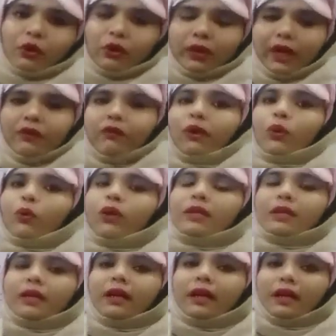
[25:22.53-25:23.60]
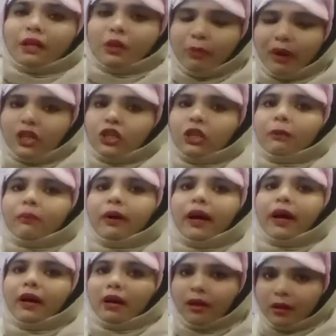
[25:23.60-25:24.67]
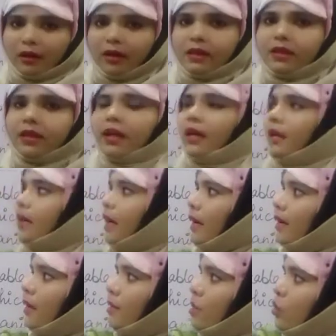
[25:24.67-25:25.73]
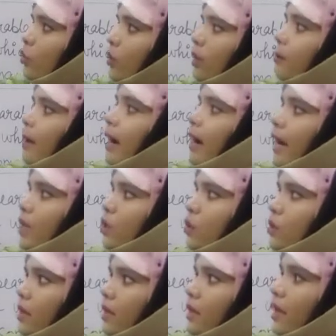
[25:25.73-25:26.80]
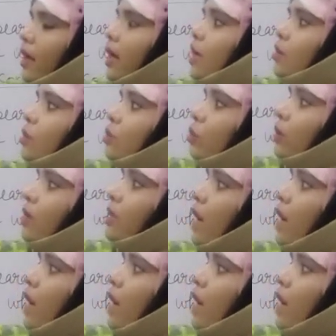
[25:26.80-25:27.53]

know that frequency is measured by Hertz, that is denoted by Hz. So the